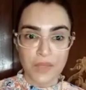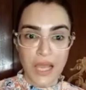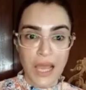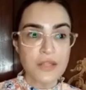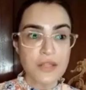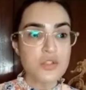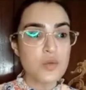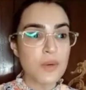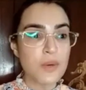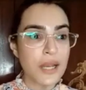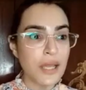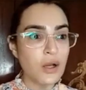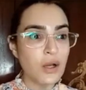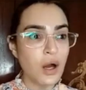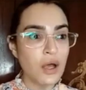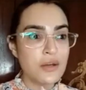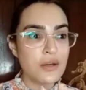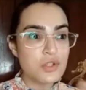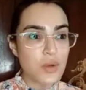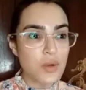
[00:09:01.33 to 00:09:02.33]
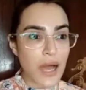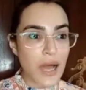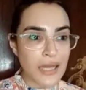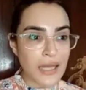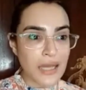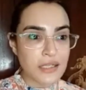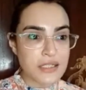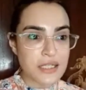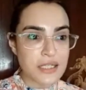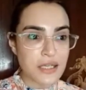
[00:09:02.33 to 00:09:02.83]
And so when I got into
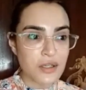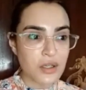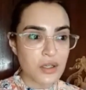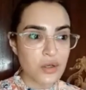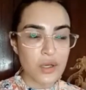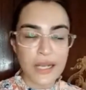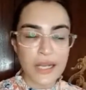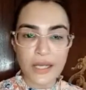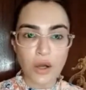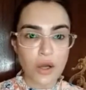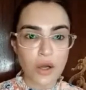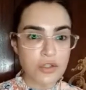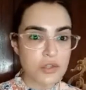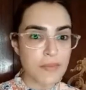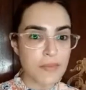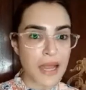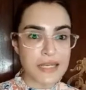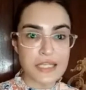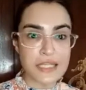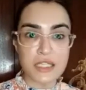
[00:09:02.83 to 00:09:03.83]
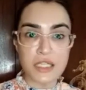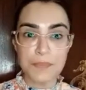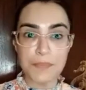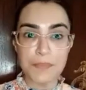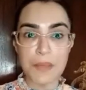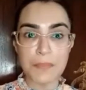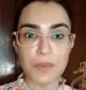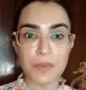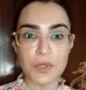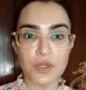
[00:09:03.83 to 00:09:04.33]
acting, you know, like automatically
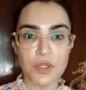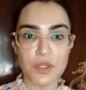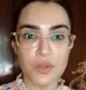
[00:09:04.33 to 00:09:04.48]
people